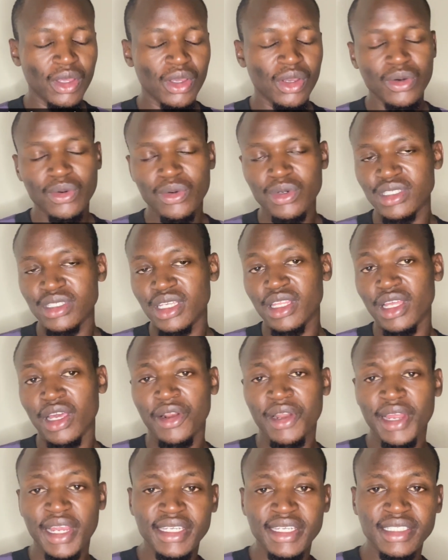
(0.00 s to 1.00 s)
who is either
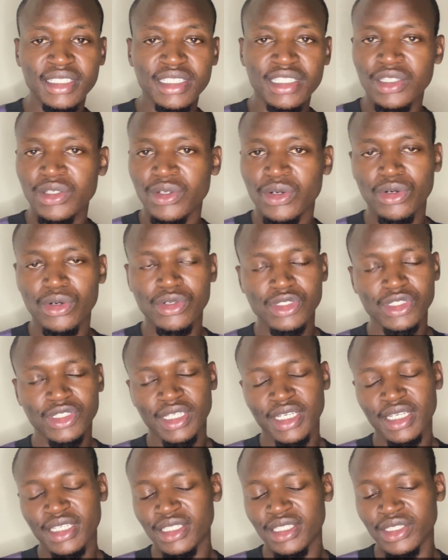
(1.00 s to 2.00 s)
writing or
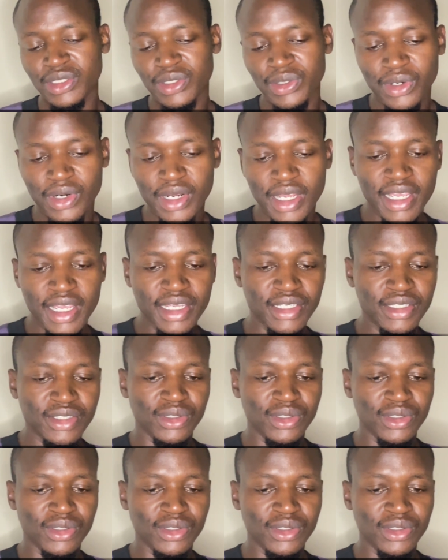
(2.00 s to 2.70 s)
starting to write,